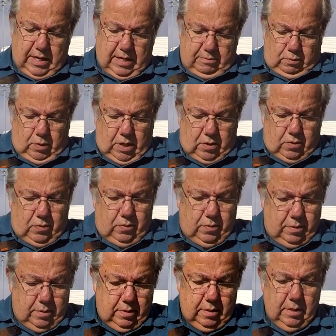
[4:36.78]
Whoa!
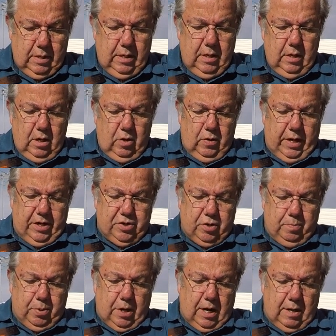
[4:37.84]
Oh, extra
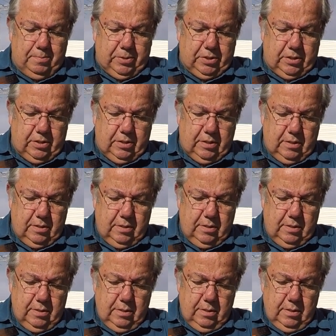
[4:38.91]
props.
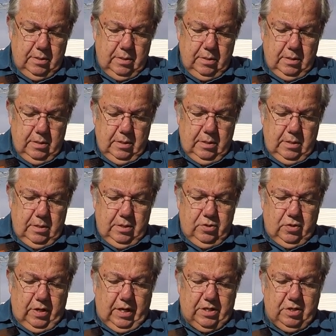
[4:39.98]

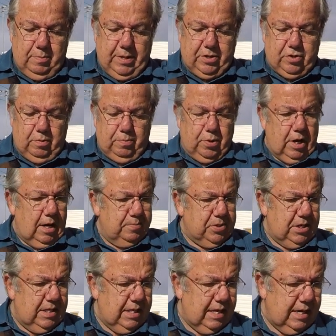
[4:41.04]
So I got some extra props
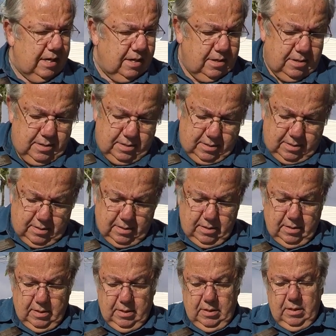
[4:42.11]
in there.
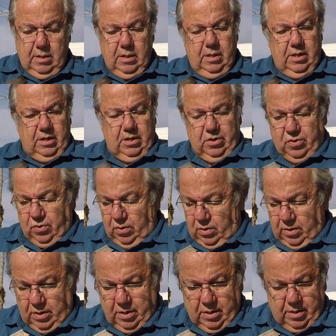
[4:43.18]
The
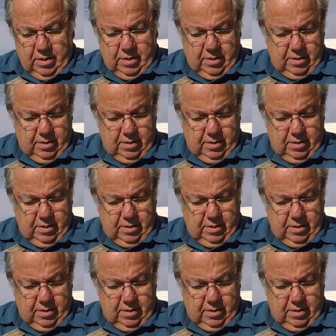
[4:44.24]
controller.